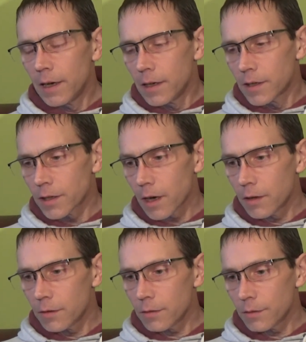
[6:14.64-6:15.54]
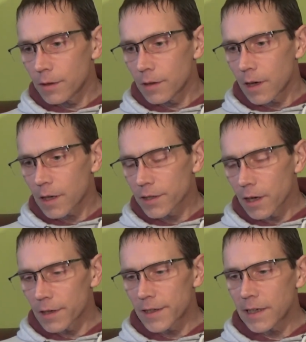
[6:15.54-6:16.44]
So I
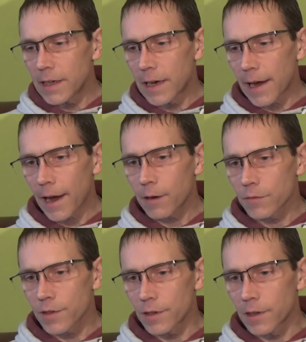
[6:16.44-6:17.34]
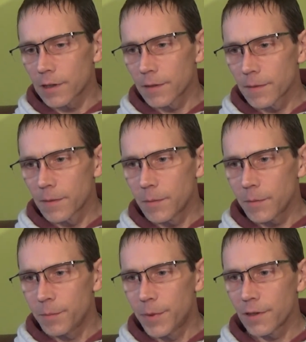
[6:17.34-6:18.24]
started seeing a counsellor,
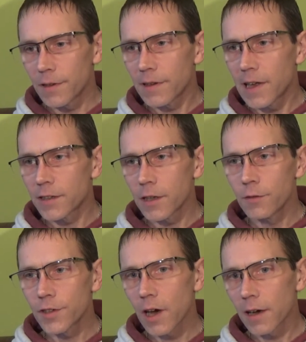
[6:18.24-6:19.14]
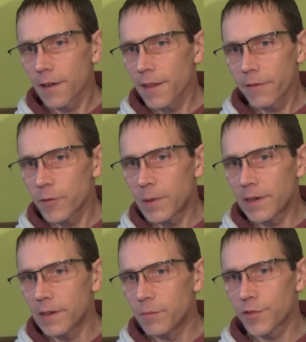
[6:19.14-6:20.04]
but there's no
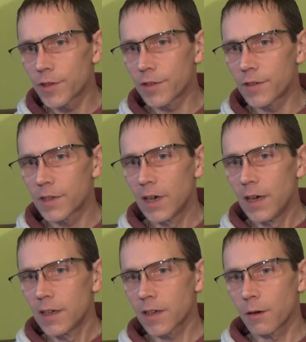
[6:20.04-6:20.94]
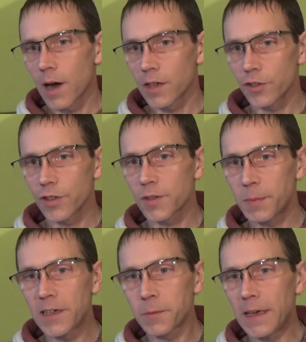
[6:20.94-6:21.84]
psychotherapy in prisons. So I'd just
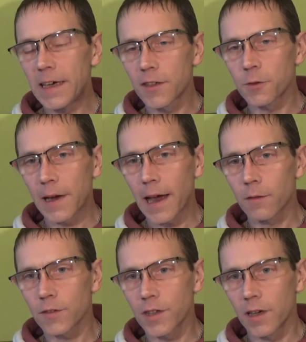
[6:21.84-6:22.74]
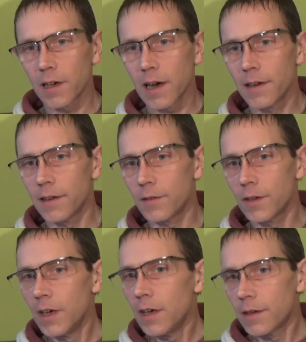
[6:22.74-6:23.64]
be speaking to a counsellor and
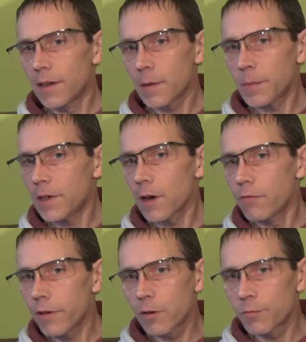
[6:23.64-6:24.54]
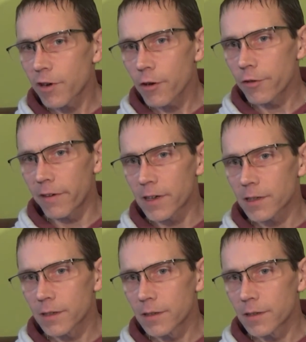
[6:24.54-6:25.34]
there'd be no real progress.